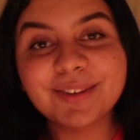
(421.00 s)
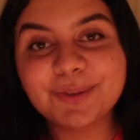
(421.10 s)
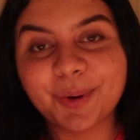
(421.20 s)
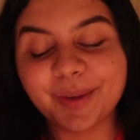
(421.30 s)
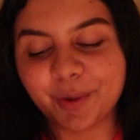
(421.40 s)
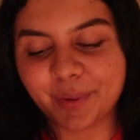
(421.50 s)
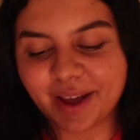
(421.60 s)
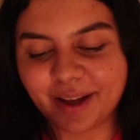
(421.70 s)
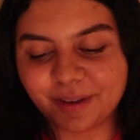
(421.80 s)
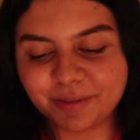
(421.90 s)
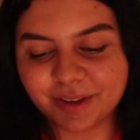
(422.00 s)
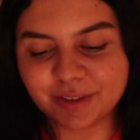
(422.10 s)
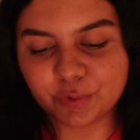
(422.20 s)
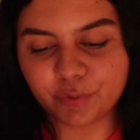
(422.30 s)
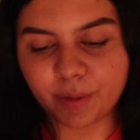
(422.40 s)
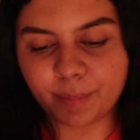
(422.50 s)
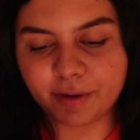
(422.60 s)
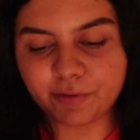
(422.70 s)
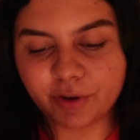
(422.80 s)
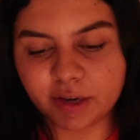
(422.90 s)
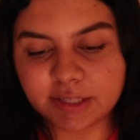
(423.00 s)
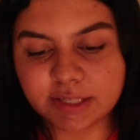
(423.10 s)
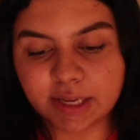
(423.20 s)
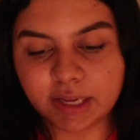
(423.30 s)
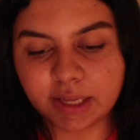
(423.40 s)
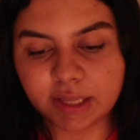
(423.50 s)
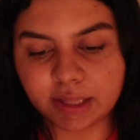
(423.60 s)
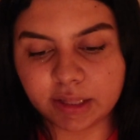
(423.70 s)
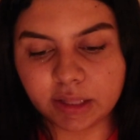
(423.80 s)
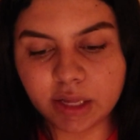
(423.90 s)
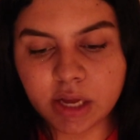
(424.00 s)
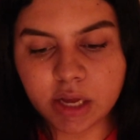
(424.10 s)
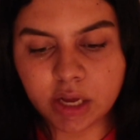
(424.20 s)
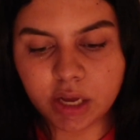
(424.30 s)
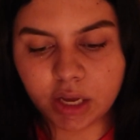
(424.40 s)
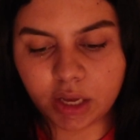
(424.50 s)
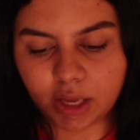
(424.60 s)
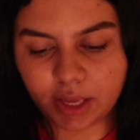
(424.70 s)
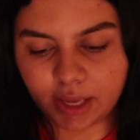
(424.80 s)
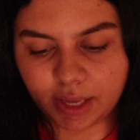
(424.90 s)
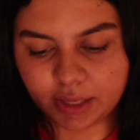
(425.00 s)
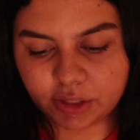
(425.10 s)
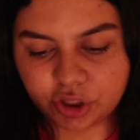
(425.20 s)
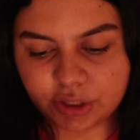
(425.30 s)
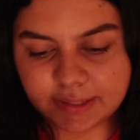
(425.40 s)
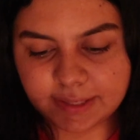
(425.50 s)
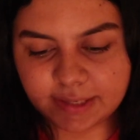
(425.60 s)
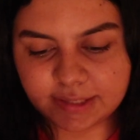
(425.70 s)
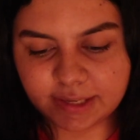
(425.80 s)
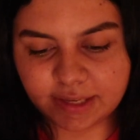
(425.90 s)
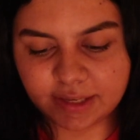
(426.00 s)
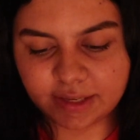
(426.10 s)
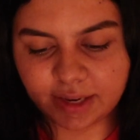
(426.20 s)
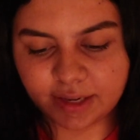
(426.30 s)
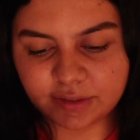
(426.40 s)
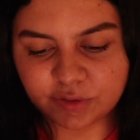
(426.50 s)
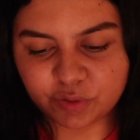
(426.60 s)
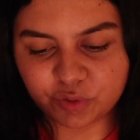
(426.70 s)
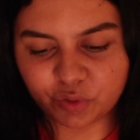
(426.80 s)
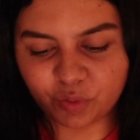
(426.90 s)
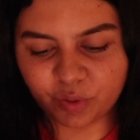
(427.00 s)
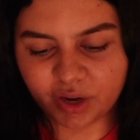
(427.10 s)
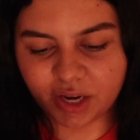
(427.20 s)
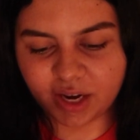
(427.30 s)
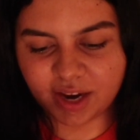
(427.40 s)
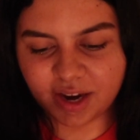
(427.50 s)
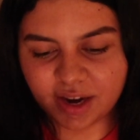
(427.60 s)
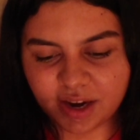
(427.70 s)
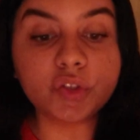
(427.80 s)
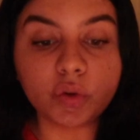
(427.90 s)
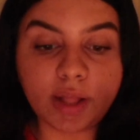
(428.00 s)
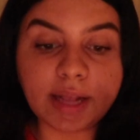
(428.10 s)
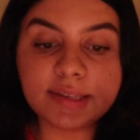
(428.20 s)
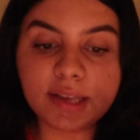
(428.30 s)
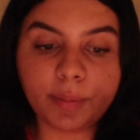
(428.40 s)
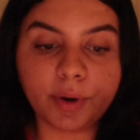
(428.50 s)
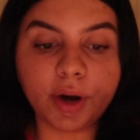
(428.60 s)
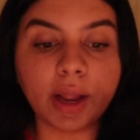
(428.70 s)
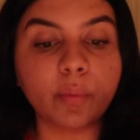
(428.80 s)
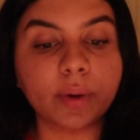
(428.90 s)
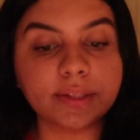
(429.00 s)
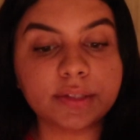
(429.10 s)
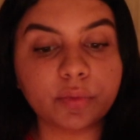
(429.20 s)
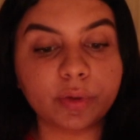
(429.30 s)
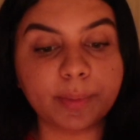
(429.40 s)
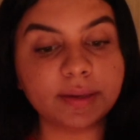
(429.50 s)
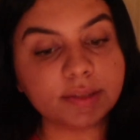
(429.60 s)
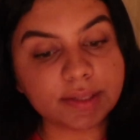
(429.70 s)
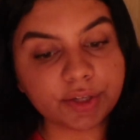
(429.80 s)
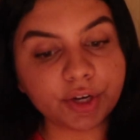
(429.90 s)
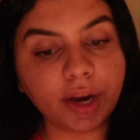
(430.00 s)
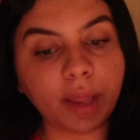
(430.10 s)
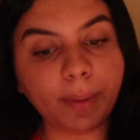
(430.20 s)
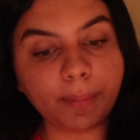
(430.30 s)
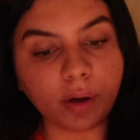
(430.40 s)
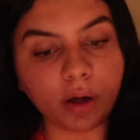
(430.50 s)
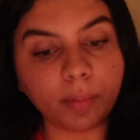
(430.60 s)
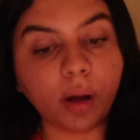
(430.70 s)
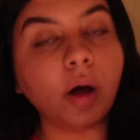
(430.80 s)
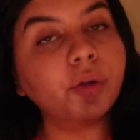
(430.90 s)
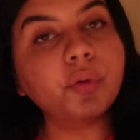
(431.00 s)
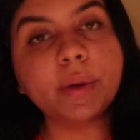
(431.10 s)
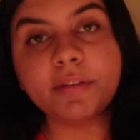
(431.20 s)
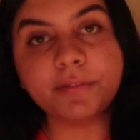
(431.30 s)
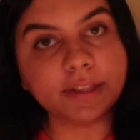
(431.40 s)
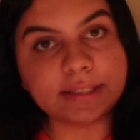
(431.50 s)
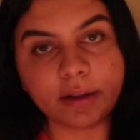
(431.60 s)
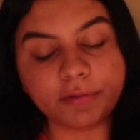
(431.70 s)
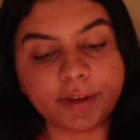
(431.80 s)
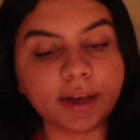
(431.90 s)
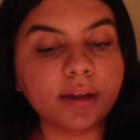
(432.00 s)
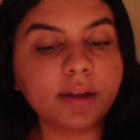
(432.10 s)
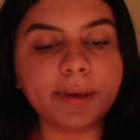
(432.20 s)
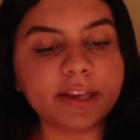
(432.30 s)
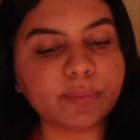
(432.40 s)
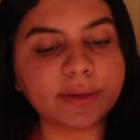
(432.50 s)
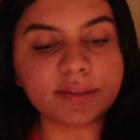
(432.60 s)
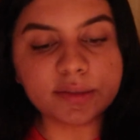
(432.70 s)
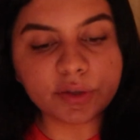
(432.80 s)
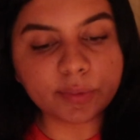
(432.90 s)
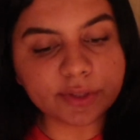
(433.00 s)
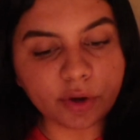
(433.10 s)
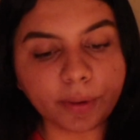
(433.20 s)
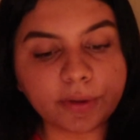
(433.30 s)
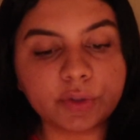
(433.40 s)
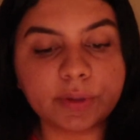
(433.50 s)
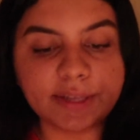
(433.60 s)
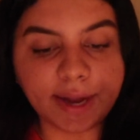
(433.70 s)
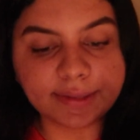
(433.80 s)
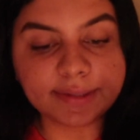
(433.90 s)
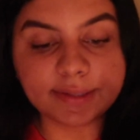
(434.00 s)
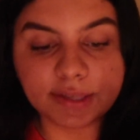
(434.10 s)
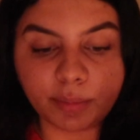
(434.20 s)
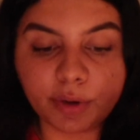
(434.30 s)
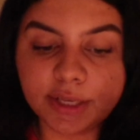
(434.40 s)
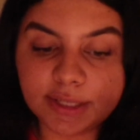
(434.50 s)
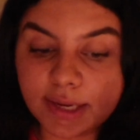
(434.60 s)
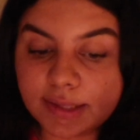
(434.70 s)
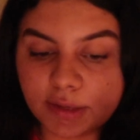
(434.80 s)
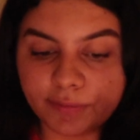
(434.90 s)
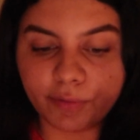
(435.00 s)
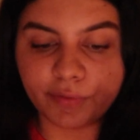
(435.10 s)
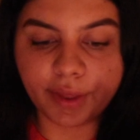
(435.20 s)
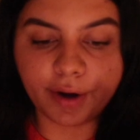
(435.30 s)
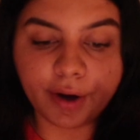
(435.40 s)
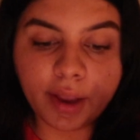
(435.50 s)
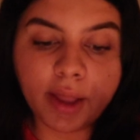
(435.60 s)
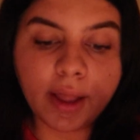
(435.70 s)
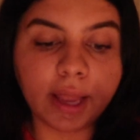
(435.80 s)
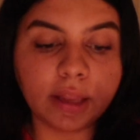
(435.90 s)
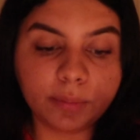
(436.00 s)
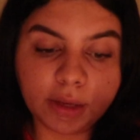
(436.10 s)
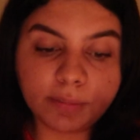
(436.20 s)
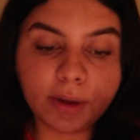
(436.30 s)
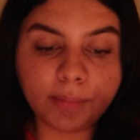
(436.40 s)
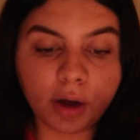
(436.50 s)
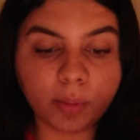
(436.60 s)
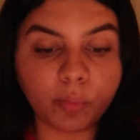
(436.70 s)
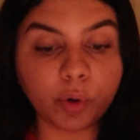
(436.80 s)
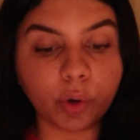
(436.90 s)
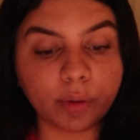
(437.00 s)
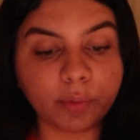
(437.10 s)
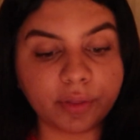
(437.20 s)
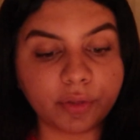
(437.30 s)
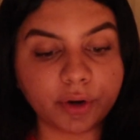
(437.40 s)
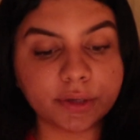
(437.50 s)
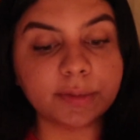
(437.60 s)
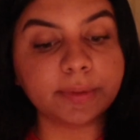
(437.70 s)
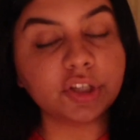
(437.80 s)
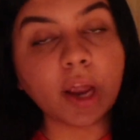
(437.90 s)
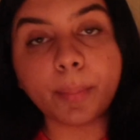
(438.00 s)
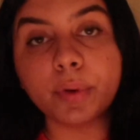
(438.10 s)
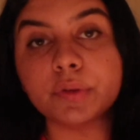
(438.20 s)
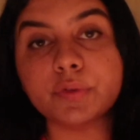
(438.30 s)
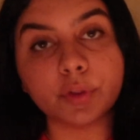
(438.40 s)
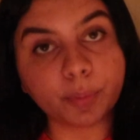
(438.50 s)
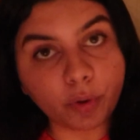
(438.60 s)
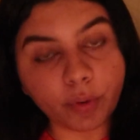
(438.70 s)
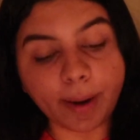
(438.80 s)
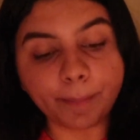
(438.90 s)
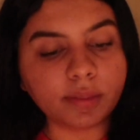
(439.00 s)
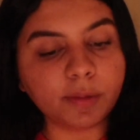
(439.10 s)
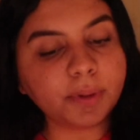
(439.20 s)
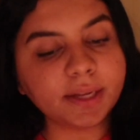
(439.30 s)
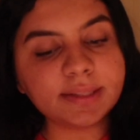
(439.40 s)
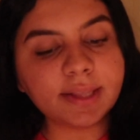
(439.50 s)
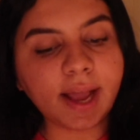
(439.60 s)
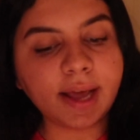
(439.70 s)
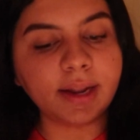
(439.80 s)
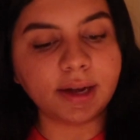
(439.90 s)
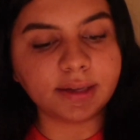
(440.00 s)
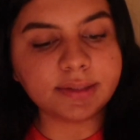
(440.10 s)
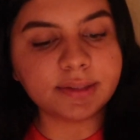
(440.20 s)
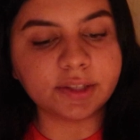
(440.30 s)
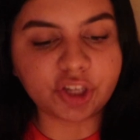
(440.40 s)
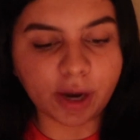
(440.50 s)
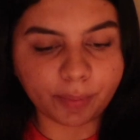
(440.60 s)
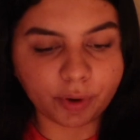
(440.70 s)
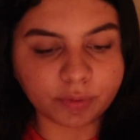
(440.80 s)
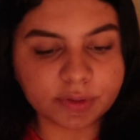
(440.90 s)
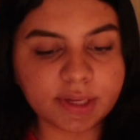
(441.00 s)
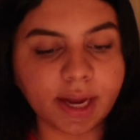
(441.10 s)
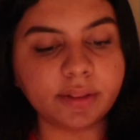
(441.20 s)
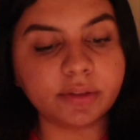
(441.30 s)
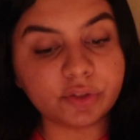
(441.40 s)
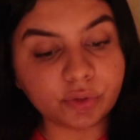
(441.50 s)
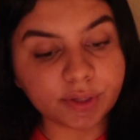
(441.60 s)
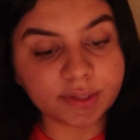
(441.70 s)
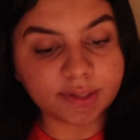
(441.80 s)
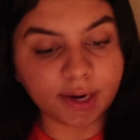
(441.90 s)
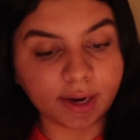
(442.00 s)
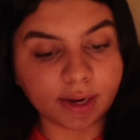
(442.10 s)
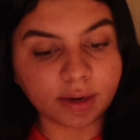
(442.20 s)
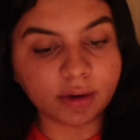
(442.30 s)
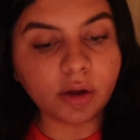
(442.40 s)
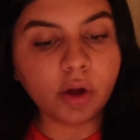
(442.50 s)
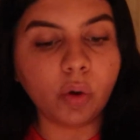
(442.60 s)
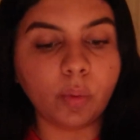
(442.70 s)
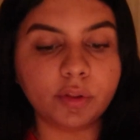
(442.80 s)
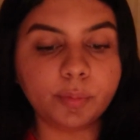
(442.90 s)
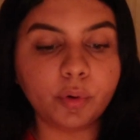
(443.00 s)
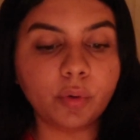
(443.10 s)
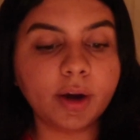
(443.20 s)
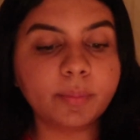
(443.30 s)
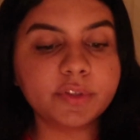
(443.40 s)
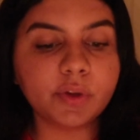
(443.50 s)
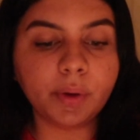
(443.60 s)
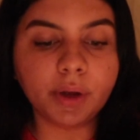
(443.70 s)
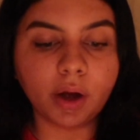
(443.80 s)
the next story that we have is from my friend Hill. And she sent in a story. So last summer, I went with my sister and my mom all the way to Philadelphia because my sister was going to a dance summer intensive over there. And me and my mom were going with her to be chaperones for the program. The place they had us, the chaperones, and the students staying in while the program was going